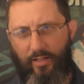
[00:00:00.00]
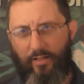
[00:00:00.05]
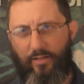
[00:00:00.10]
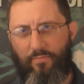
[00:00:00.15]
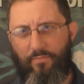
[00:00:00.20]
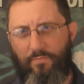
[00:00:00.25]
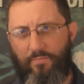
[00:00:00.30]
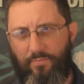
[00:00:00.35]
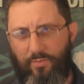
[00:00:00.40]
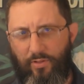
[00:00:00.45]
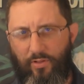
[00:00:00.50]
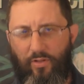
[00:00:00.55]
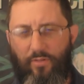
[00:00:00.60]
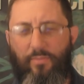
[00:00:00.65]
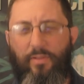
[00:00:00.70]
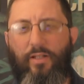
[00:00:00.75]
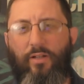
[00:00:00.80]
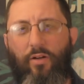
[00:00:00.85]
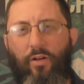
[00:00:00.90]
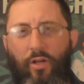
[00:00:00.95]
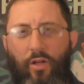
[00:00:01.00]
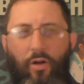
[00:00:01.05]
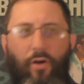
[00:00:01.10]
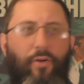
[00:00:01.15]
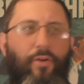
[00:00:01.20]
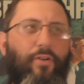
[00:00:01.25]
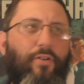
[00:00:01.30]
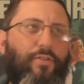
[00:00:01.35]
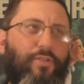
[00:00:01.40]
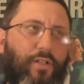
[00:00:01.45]
get it put on me.
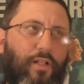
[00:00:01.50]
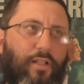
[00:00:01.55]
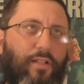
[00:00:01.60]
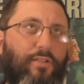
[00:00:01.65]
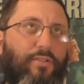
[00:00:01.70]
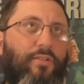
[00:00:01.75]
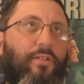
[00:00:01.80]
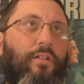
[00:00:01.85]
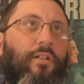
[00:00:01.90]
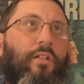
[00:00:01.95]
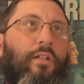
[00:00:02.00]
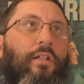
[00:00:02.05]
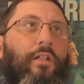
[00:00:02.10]
Oh, you're jealous.